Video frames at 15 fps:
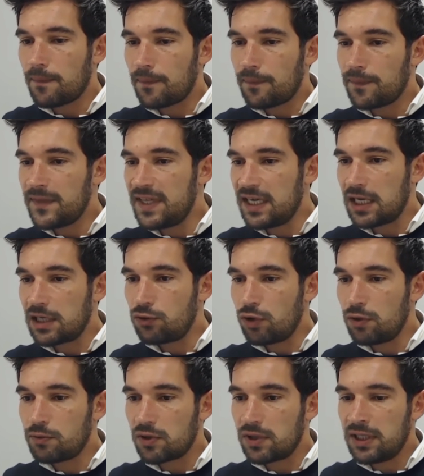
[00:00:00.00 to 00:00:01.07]
delayed
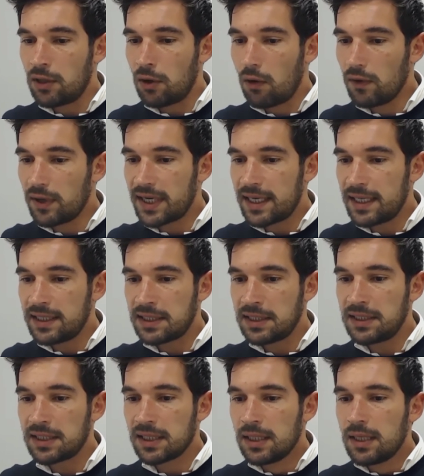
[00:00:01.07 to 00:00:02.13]
rupture in all
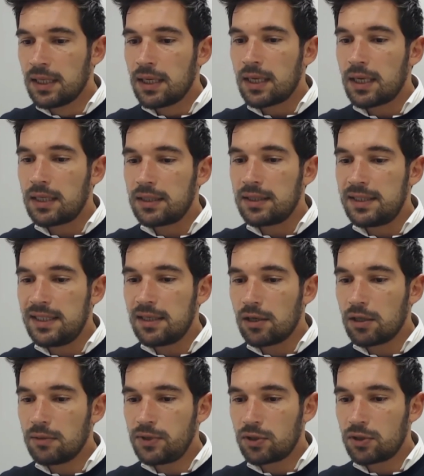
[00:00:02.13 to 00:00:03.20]
cases, and the
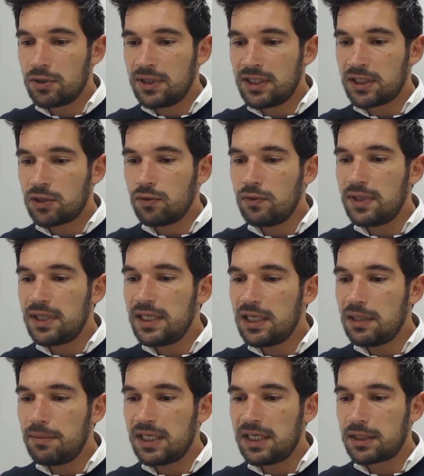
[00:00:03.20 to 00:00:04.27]
option is to
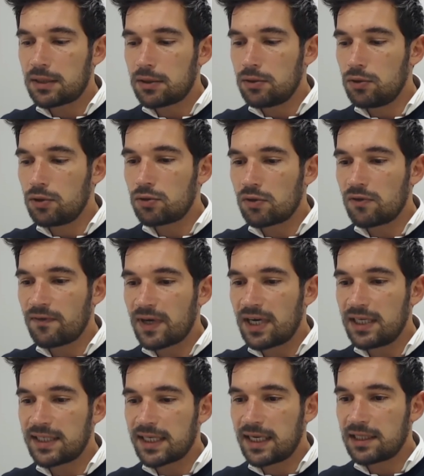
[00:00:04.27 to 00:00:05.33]
inhibit
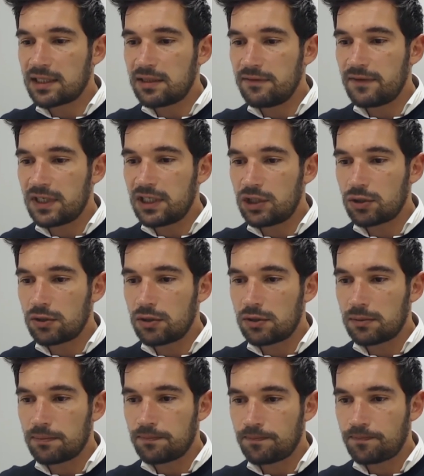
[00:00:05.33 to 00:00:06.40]
neutrophils activation.
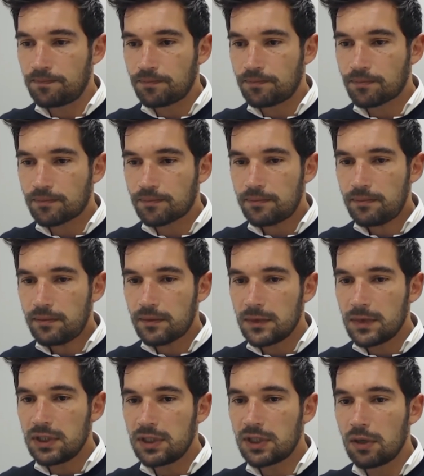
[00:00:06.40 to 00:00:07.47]

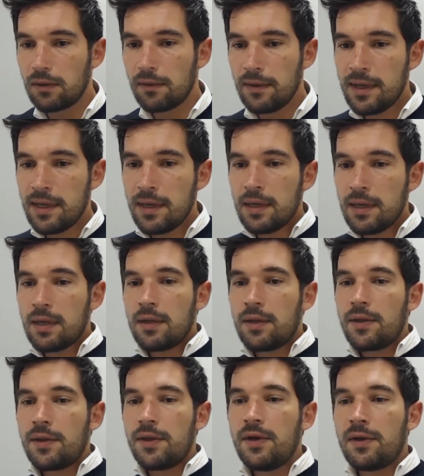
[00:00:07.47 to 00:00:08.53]
So
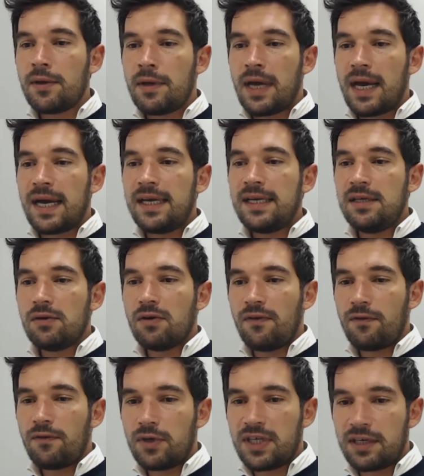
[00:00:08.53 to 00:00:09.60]
the ideal
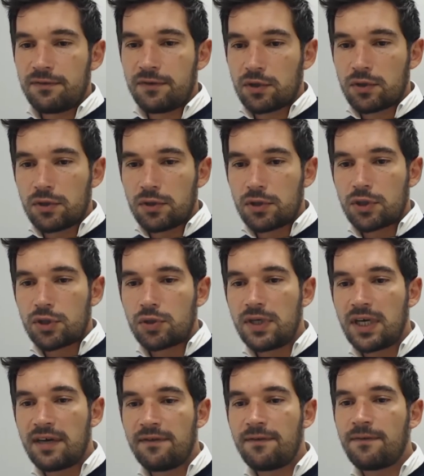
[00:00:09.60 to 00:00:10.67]
flow diverter should
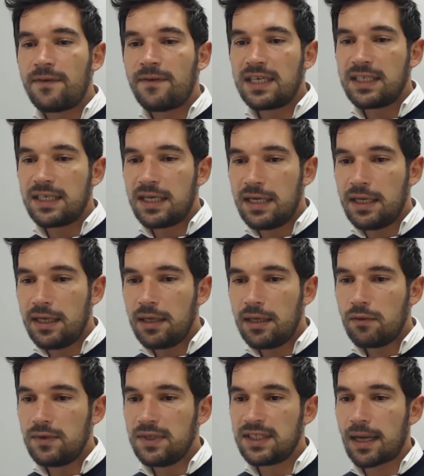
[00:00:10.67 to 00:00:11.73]
have fast healing
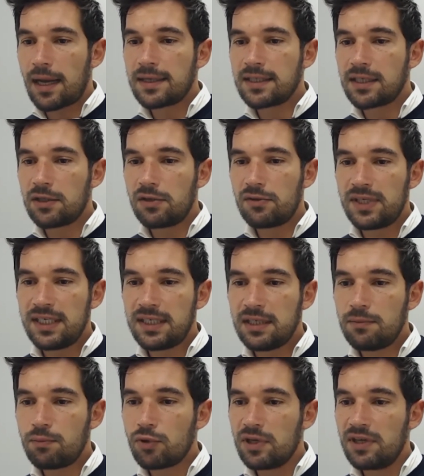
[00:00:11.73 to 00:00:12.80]
with accelerated
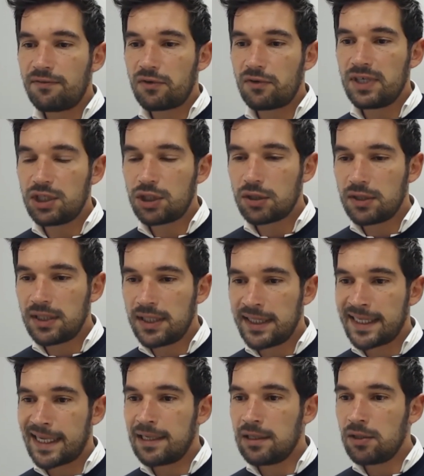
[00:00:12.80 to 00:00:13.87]
proliferation and
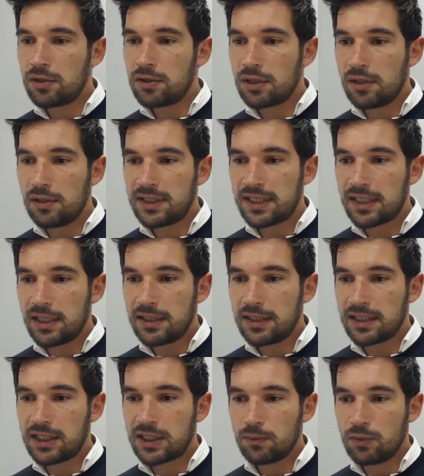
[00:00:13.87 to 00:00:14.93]
endothelial cells
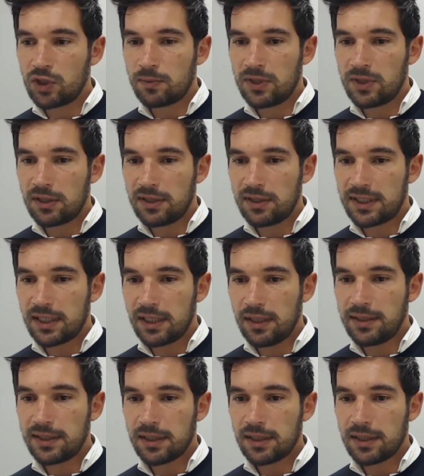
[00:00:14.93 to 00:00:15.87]
and smooth muscle cells.